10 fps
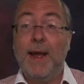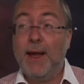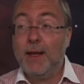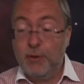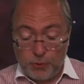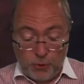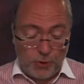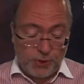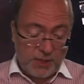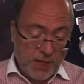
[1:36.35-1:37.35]
And of
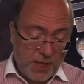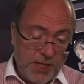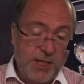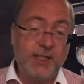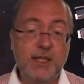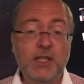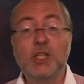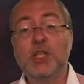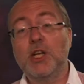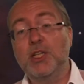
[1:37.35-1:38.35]
course, this is
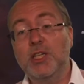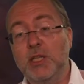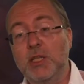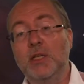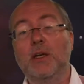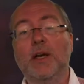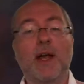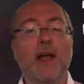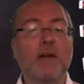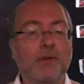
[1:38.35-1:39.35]
changing
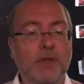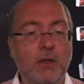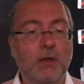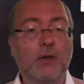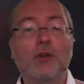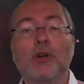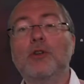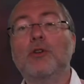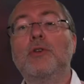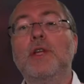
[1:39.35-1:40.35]
every year.
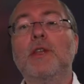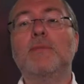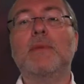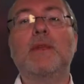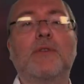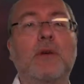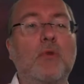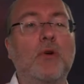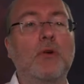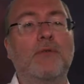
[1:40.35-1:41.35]
Not only the main
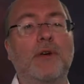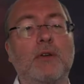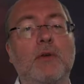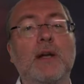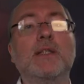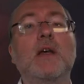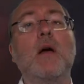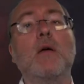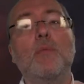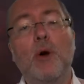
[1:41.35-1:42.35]
framework of iOS,
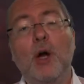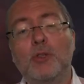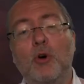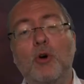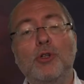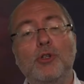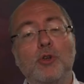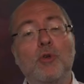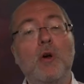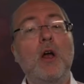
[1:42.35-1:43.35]
but
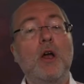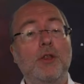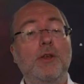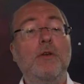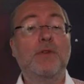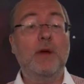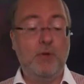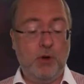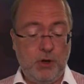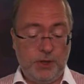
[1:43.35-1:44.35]
also the
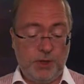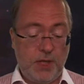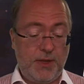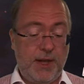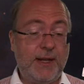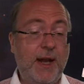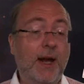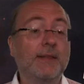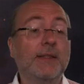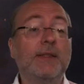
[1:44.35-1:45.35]
frameworks that
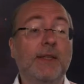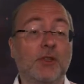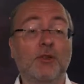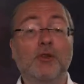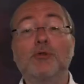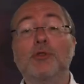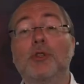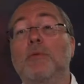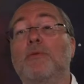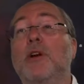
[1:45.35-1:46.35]
are dedicated to
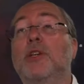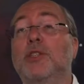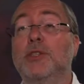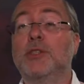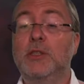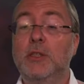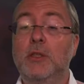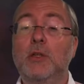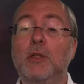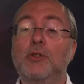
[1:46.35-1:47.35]
some functions
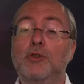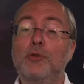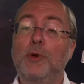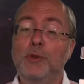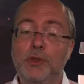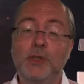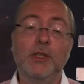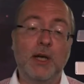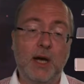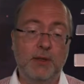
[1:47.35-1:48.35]
supported
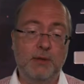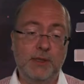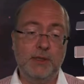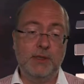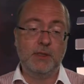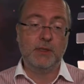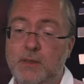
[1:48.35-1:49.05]
in iOS.